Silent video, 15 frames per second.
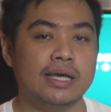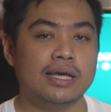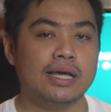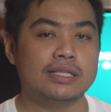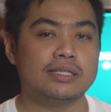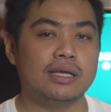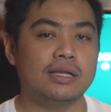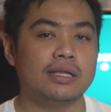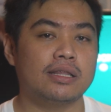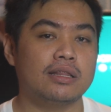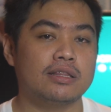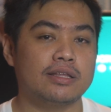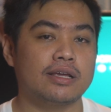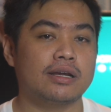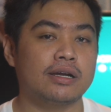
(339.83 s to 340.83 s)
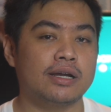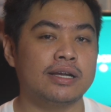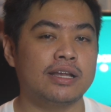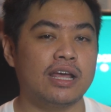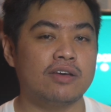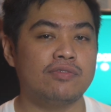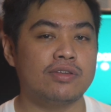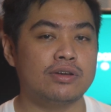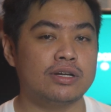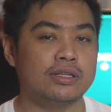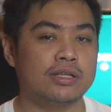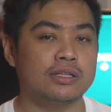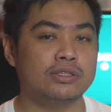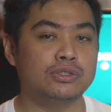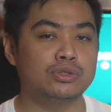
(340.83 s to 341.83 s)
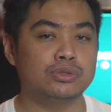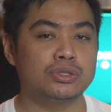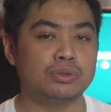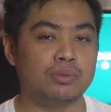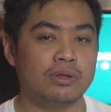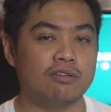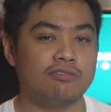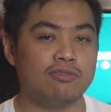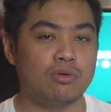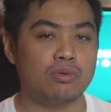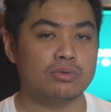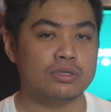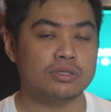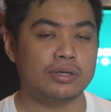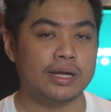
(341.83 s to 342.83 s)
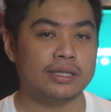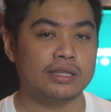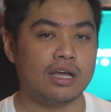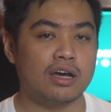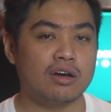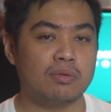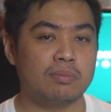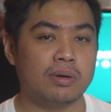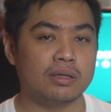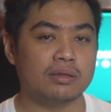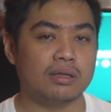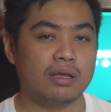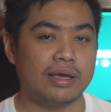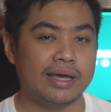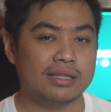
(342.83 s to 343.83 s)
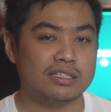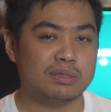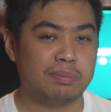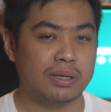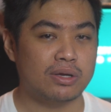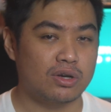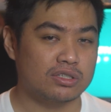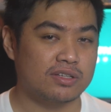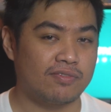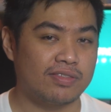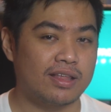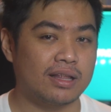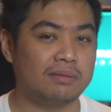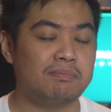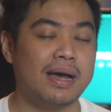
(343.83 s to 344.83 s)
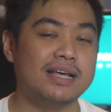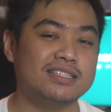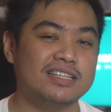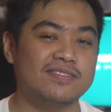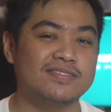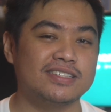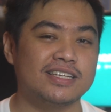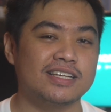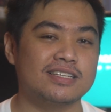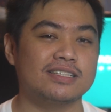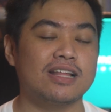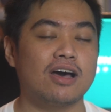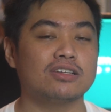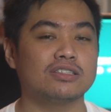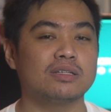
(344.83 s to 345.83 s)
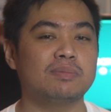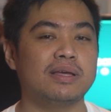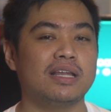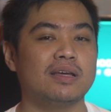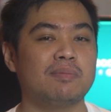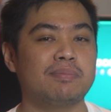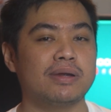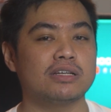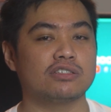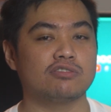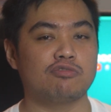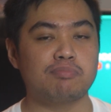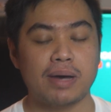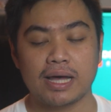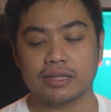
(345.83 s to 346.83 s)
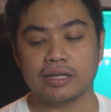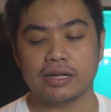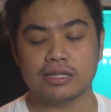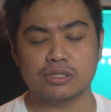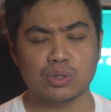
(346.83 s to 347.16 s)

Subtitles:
It's a little thicker and heavier than usual phones right now, but it's because of that massive 6,000 milliamperes of battery.